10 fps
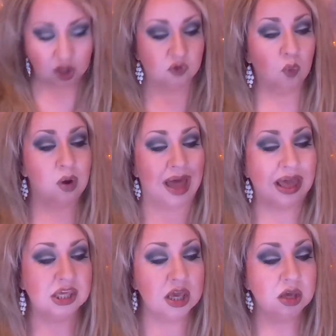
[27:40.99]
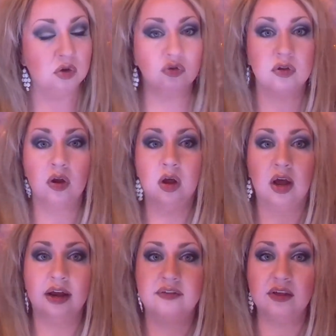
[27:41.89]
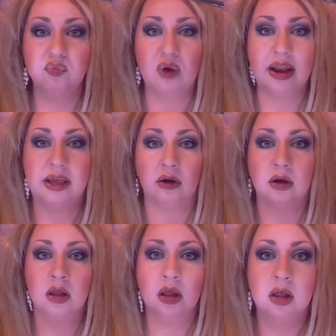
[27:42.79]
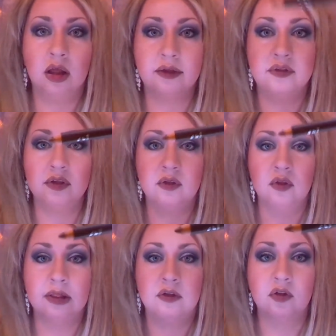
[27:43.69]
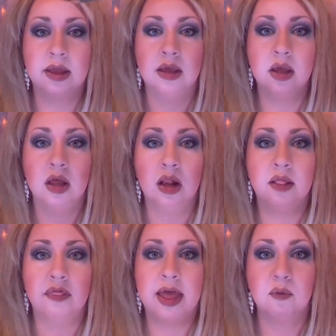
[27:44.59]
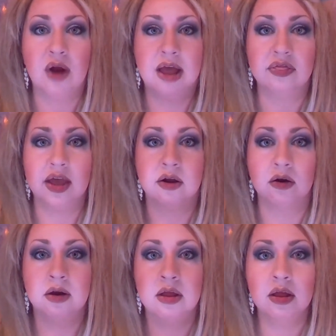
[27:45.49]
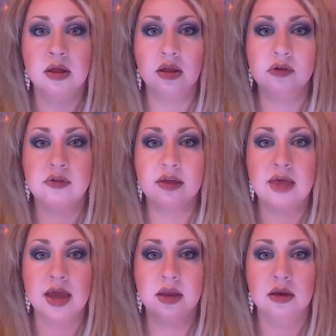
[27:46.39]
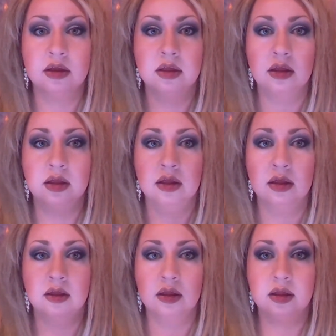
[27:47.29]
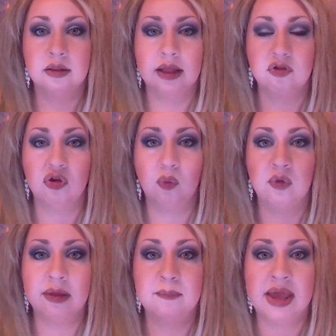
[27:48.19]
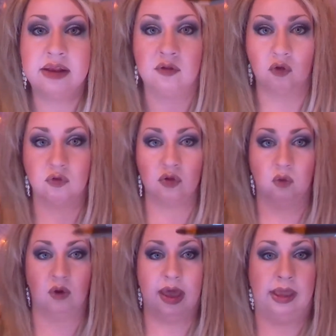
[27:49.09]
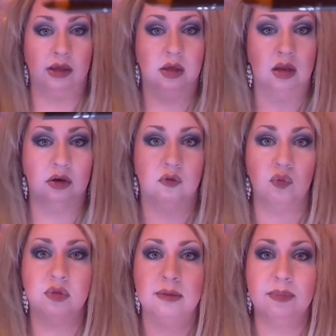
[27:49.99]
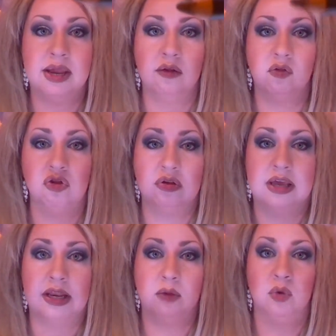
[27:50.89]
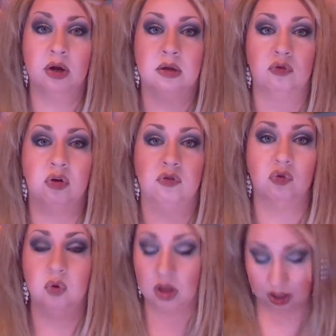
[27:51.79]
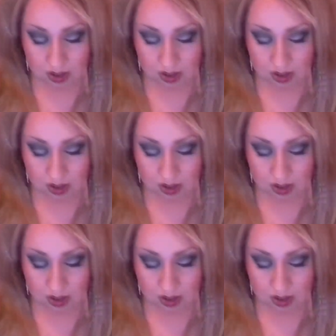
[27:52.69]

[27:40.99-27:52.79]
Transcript: So what I use is this right here. Is it, let's see, that right there. You see that? That's just one of them pencils, okay? Just one of them pencils you get anywhere at the drugstore.